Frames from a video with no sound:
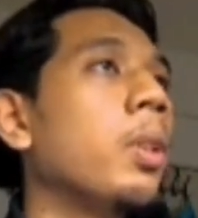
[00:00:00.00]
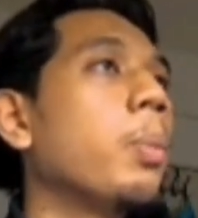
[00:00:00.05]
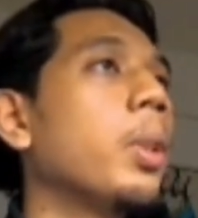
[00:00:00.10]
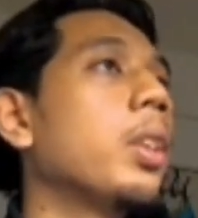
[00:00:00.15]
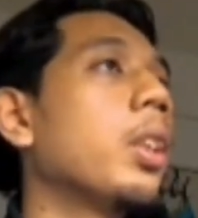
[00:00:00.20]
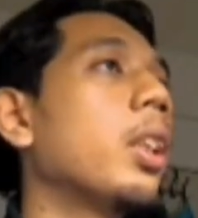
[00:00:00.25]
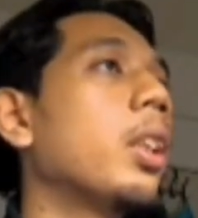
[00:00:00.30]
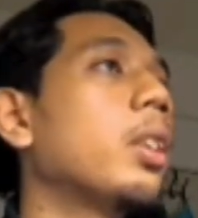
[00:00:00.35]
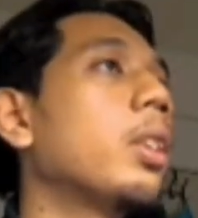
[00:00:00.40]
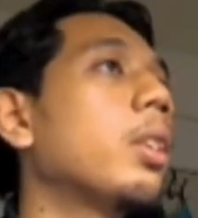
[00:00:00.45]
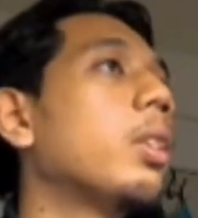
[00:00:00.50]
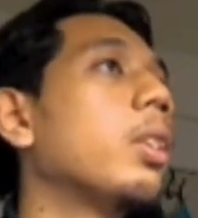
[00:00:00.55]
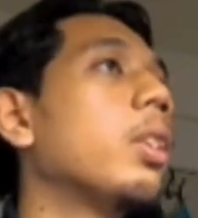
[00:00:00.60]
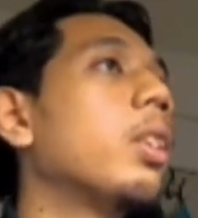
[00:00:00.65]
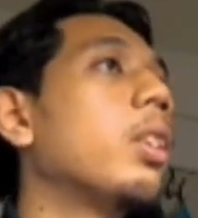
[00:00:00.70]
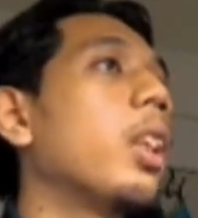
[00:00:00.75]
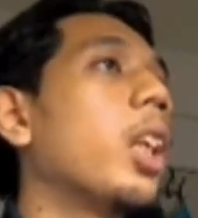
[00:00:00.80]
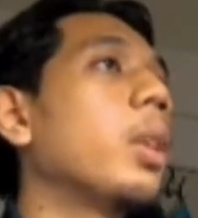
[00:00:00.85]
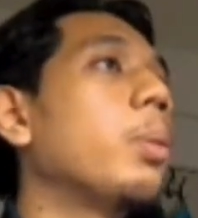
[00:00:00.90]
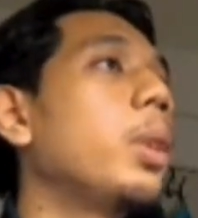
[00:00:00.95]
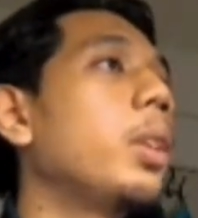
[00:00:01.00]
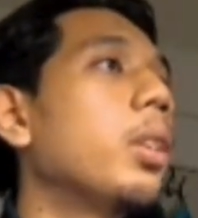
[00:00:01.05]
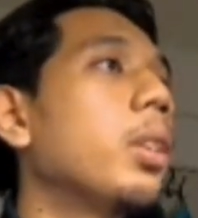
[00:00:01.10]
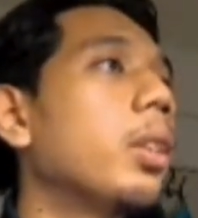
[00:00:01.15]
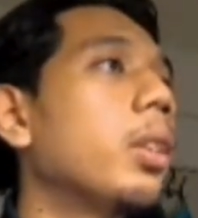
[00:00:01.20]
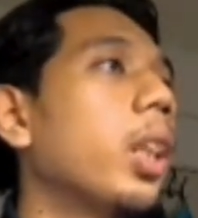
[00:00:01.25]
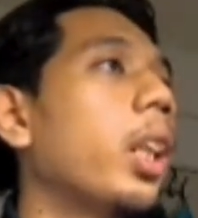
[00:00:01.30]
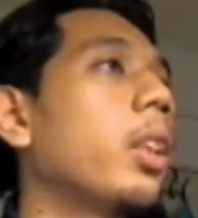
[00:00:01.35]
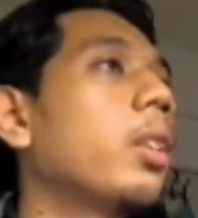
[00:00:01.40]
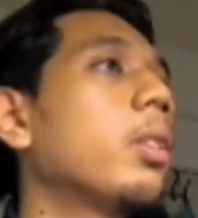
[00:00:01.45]
personnel, admin,
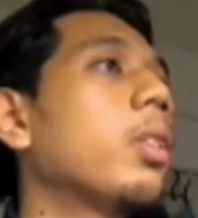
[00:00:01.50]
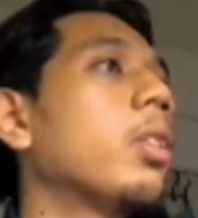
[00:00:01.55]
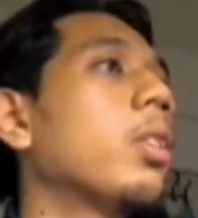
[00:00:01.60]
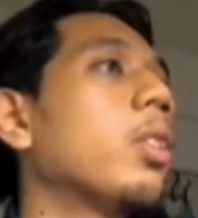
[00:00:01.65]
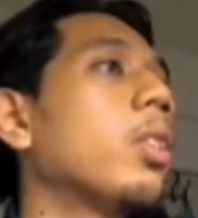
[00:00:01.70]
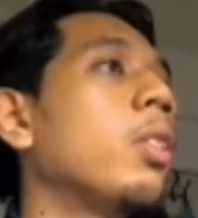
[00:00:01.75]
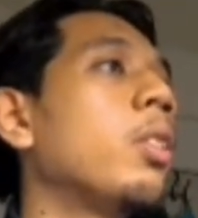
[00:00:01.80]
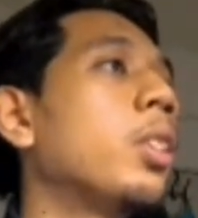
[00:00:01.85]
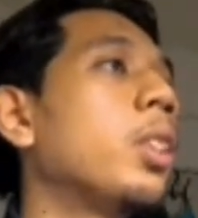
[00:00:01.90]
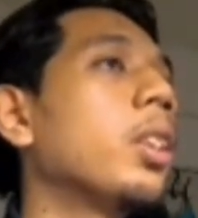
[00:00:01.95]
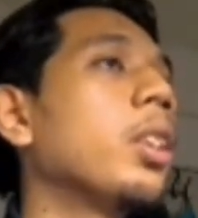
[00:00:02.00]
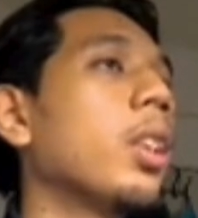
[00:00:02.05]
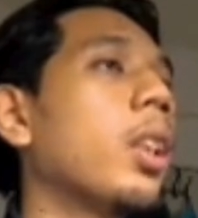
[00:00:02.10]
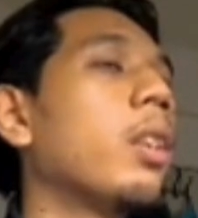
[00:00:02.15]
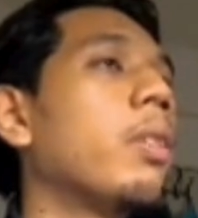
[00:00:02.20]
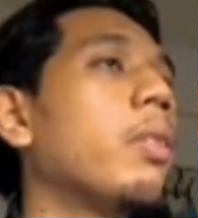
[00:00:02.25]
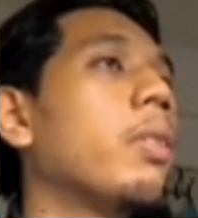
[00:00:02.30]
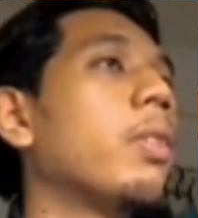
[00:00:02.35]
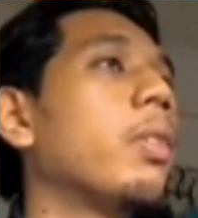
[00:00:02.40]
and the logistics staff.